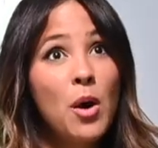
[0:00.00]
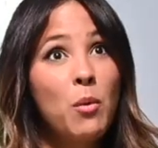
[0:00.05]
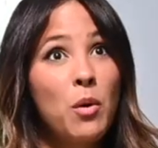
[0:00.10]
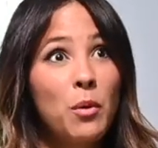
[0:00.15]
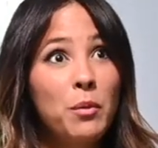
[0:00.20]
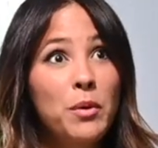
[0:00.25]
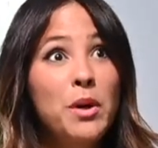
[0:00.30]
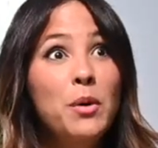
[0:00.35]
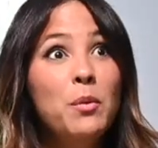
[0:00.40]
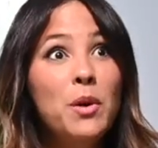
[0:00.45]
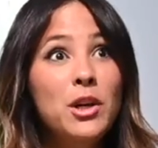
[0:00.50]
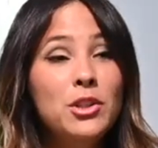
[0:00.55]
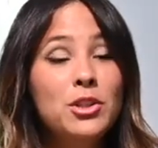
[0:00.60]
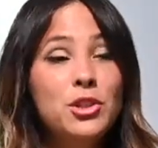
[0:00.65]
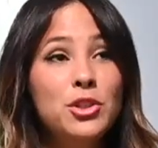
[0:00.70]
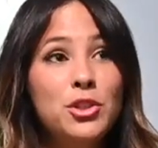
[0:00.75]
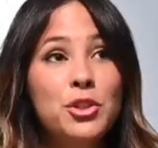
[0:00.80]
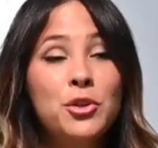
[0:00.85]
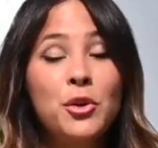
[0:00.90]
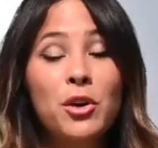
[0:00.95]
What we want
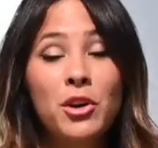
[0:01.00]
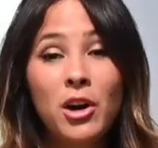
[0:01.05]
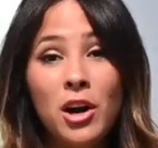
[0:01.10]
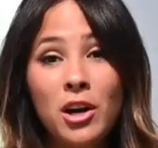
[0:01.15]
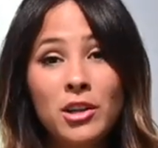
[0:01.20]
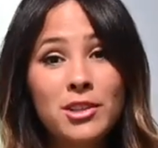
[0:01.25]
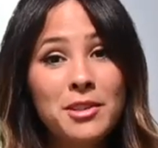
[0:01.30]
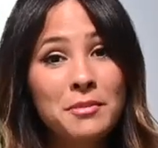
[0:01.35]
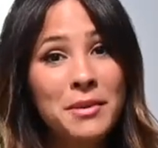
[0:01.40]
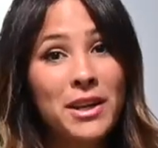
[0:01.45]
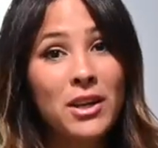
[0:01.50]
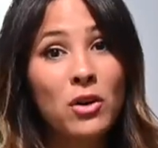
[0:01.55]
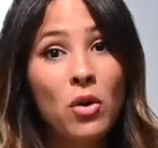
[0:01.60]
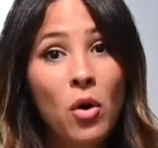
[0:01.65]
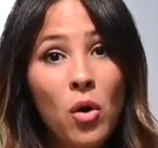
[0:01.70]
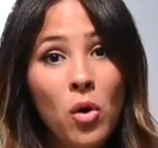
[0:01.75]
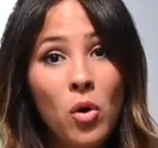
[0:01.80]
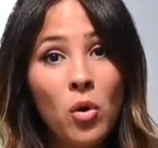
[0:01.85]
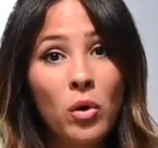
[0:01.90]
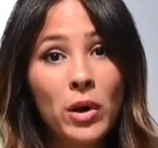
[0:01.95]
to do, our ultimate
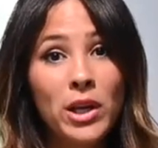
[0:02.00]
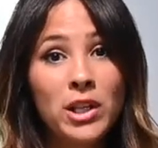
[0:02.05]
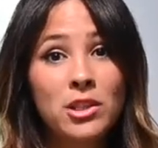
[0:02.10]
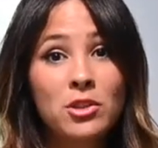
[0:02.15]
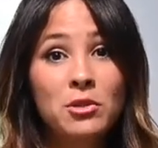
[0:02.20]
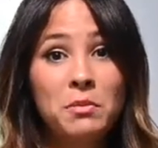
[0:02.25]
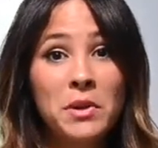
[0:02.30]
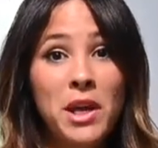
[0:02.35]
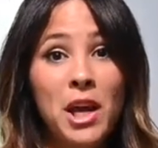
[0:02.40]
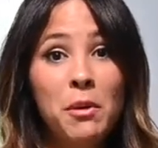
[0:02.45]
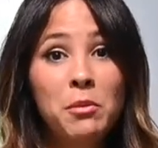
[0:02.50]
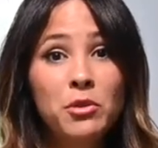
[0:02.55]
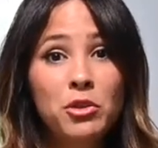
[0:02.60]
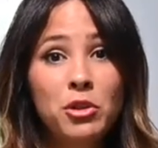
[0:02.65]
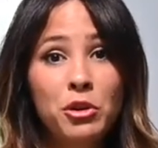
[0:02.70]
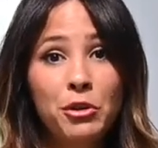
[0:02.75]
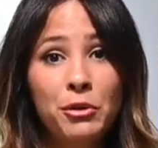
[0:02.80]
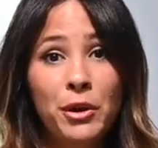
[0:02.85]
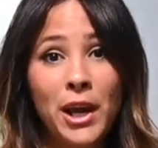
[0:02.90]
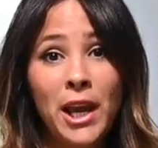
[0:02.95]
goal, is to be able
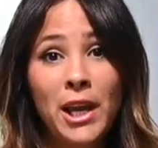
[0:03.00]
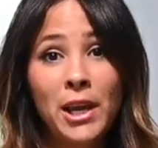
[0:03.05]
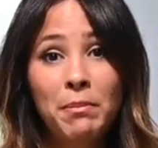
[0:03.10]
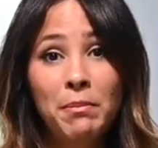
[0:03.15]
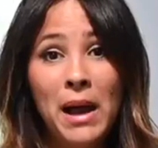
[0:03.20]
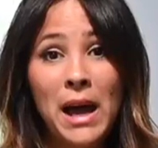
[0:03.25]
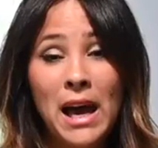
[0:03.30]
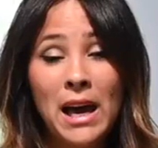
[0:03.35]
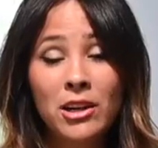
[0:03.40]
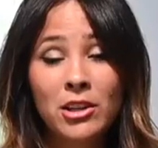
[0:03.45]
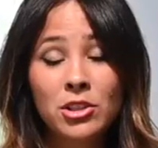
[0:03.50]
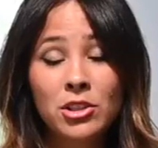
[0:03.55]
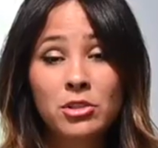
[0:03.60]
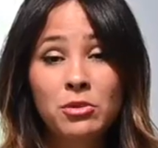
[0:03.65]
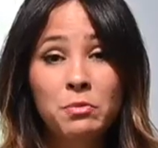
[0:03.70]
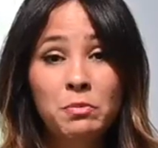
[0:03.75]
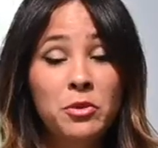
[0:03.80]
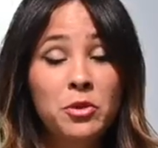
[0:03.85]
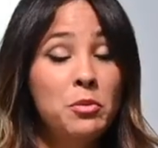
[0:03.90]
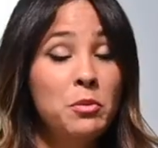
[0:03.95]
to create
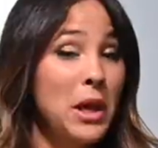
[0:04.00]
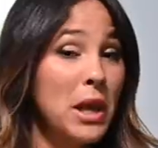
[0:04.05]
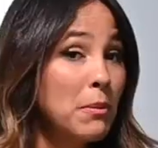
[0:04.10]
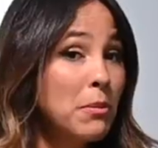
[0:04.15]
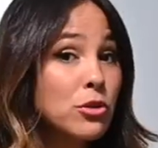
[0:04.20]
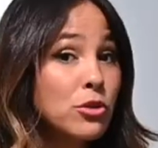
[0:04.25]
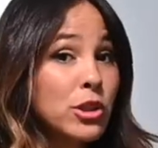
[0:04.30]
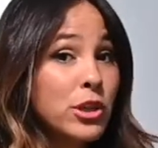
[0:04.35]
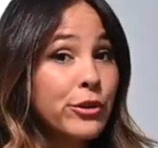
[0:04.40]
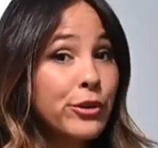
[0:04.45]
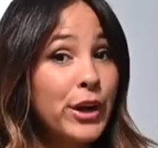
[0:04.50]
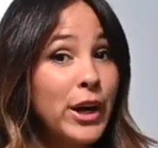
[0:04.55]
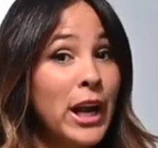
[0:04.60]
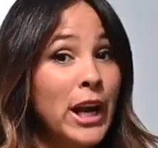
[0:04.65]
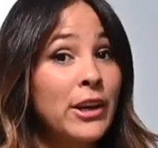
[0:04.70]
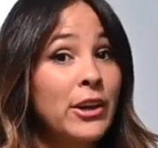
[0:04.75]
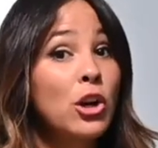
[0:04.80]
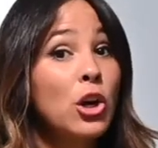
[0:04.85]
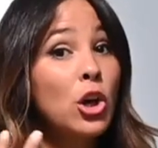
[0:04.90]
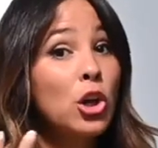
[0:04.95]
patterns, to be able to
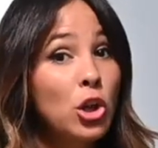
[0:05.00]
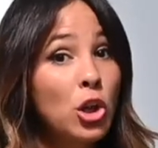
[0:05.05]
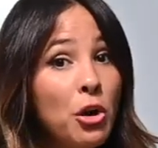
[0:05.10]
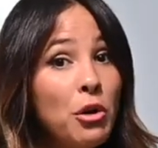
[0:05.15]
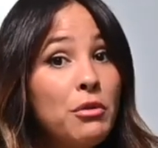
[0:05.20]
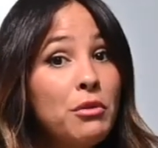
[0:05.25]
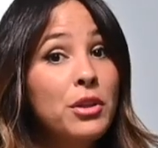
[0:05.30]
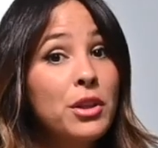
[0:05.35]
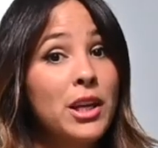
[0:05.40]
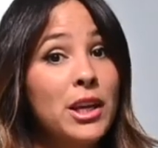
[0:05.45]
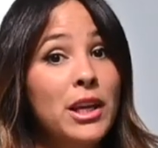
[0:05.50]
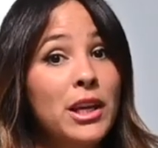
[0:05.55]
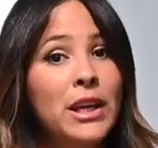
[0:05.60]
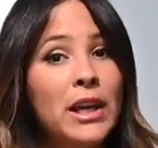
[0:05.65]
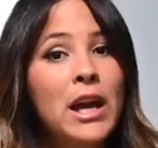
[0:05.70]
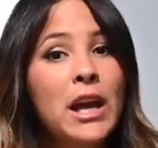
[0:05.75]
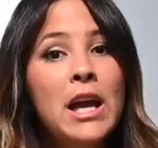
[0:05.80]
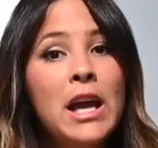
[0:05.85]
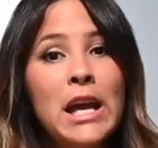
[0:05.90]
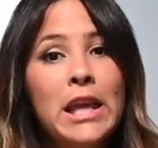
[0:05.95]
create
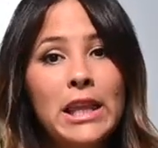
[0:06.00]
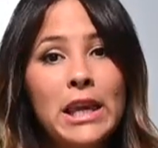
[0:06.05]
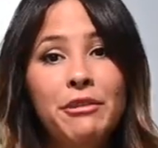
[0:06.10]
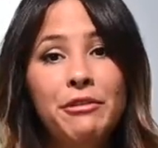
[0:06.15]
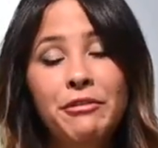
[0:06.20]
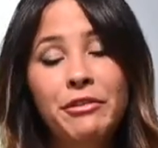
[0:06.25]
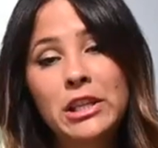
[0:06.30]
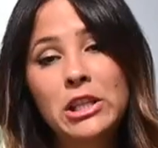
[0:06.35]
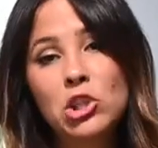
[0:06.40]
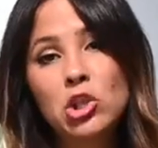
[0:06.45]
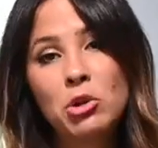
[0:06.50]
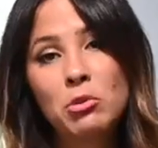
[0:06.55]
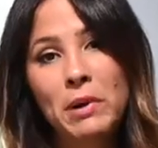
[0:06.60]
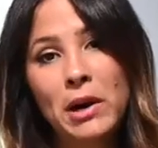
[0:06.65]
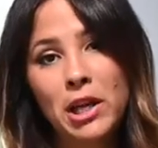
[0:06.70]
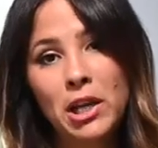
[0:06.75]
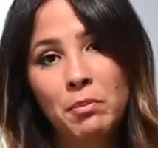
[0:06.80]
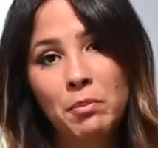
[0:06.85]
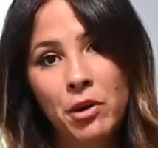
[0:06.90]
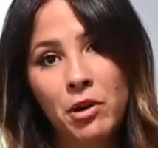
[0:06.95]
clothing that fits your
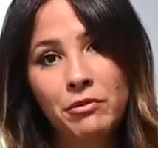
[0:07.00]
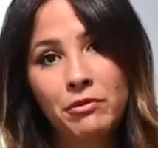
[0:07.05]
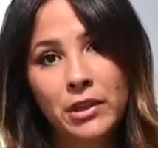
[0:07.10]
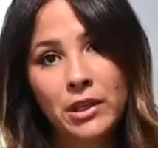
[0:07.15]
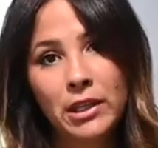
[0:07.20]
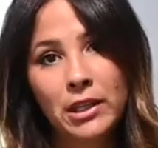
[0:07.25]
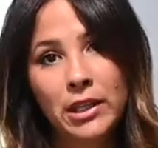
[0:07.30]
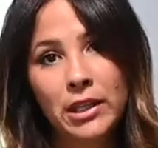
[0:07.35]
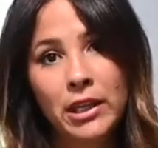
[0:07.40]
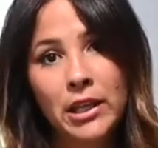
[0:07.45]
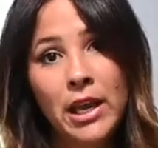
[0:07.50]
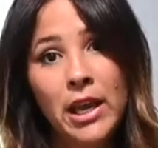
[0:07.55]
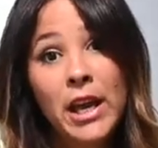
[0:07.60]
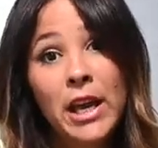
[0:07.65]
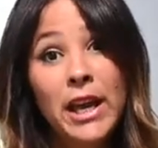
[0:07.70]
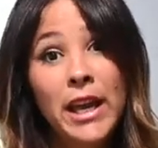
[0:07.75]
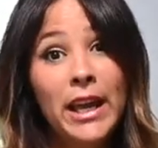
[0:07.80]
body perfectly.